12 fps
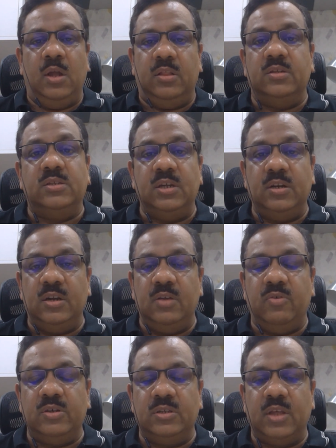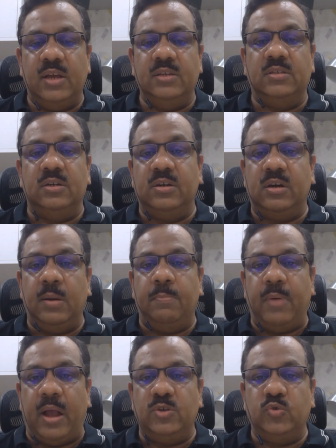the scenery was nice, the
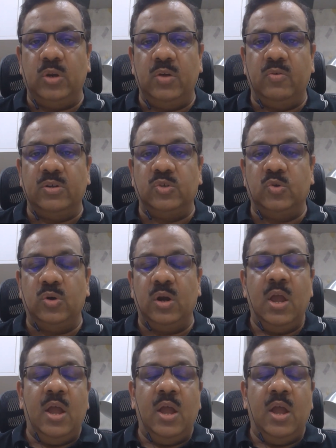trip actually was good,